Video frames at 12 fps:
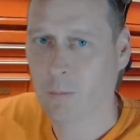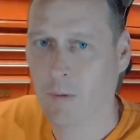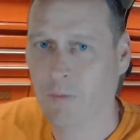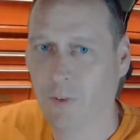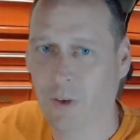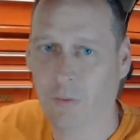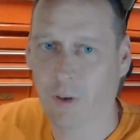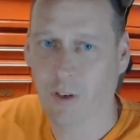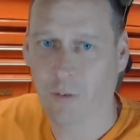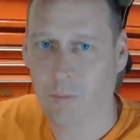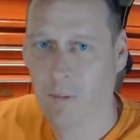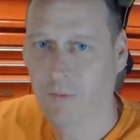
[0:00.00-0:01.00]
One for the
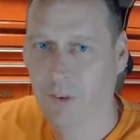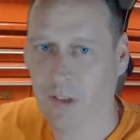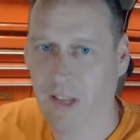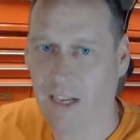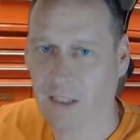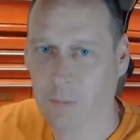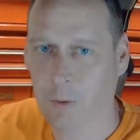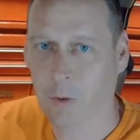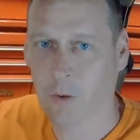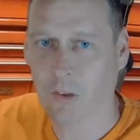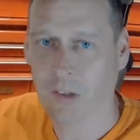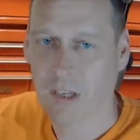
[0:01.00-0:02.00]
roof, one for the
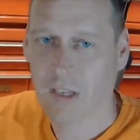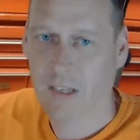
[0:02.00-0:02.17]
dashboard,